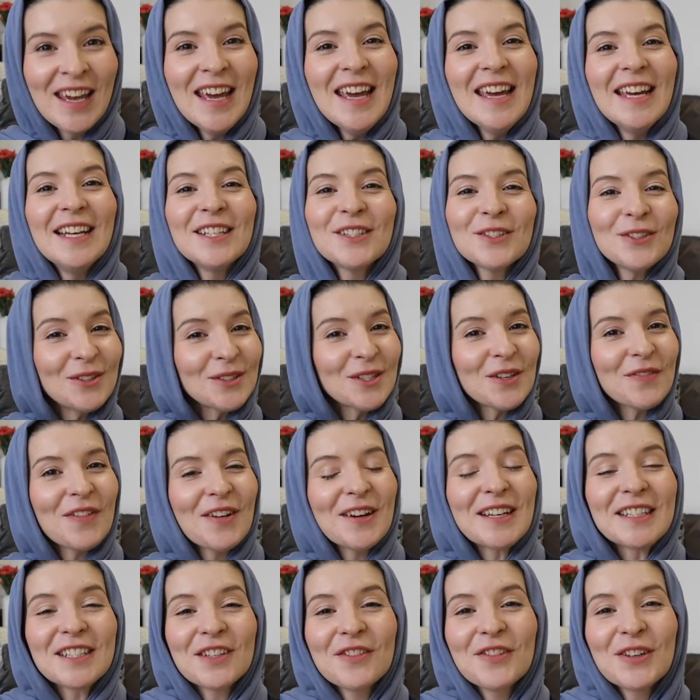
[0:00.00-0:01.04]
It's also
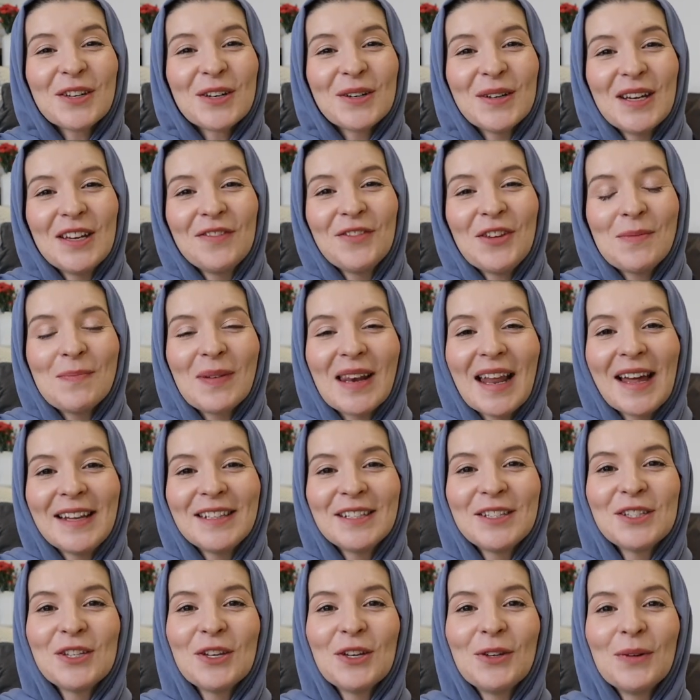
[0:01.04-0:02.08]
very difficult if you
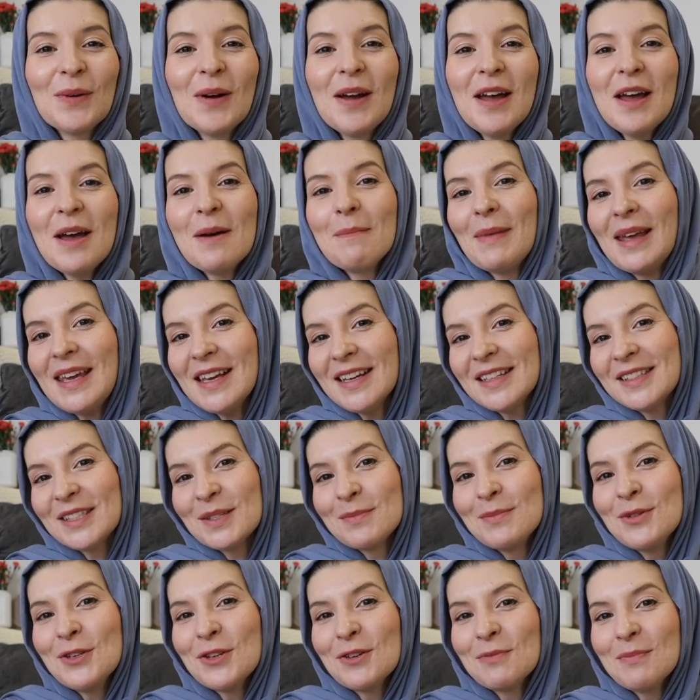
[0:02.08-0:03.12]
plan to make
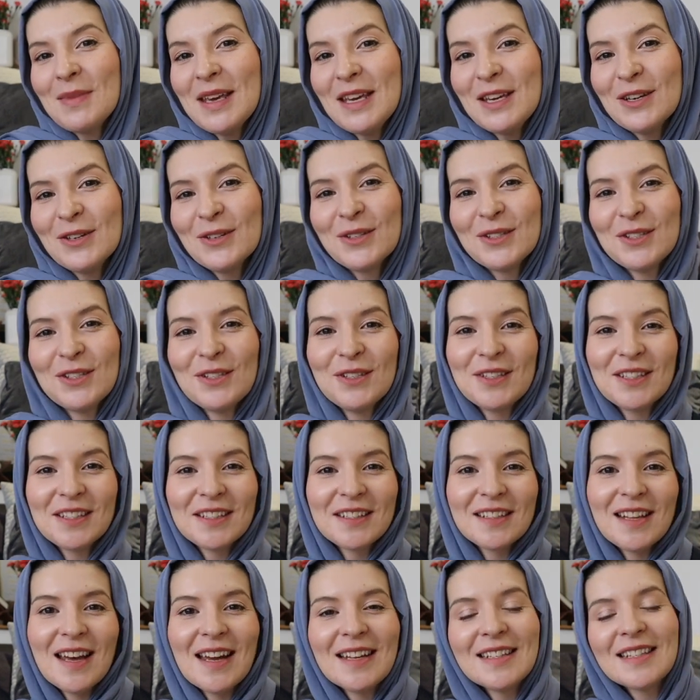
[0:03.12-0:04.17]
some new meals, you
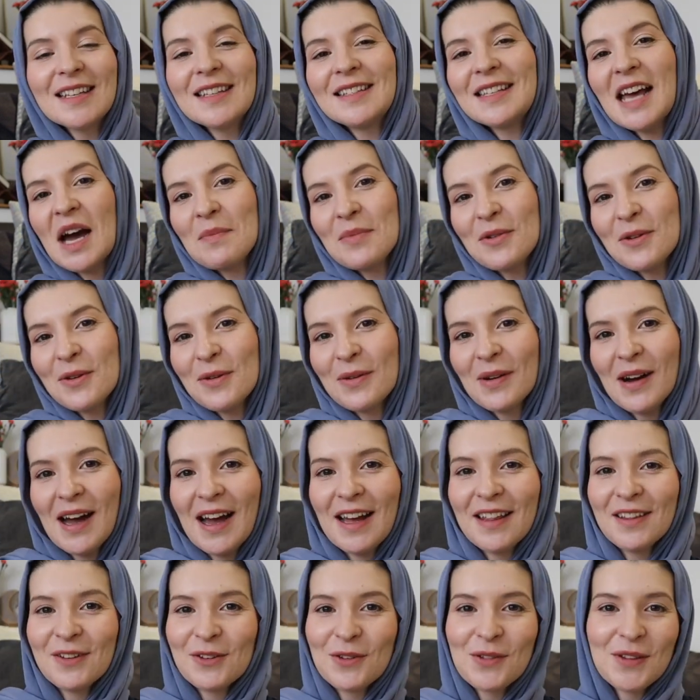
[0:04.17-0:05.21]
decide to dabble
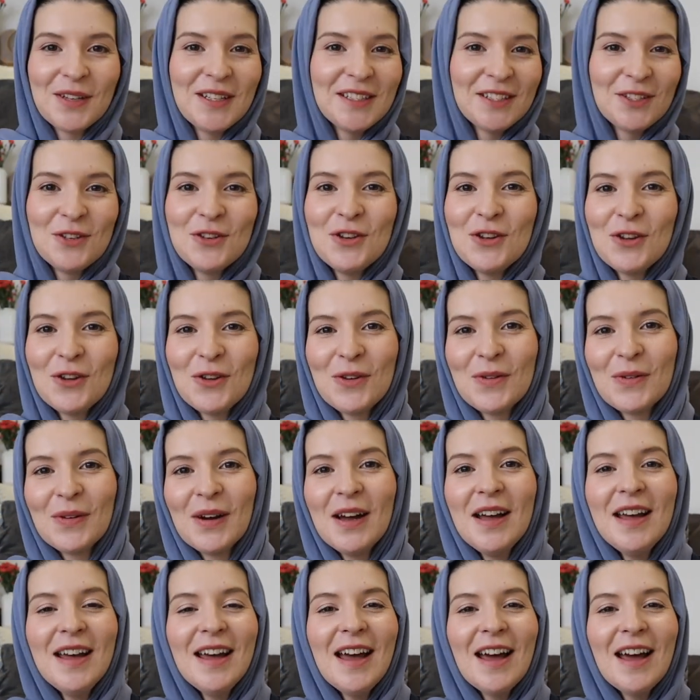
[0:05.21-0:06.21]
at all these new